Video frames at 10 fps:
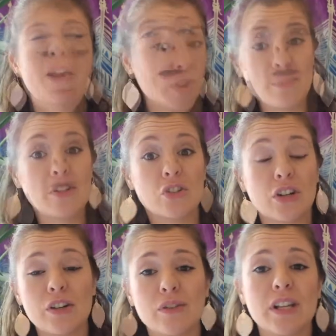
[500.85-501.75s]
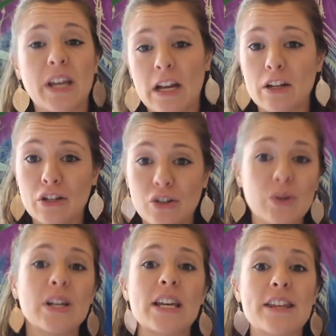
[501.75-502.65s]
With the military, you really can't do
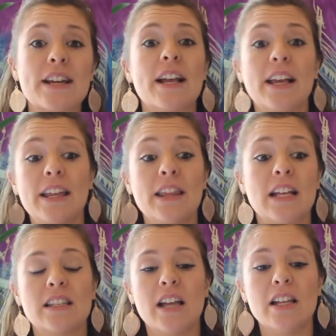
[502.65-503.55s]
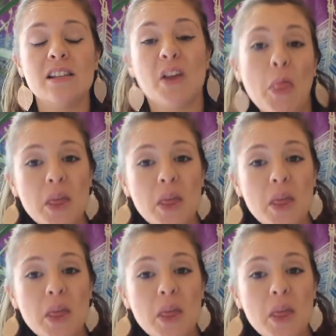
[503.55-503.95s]
anything in that sense.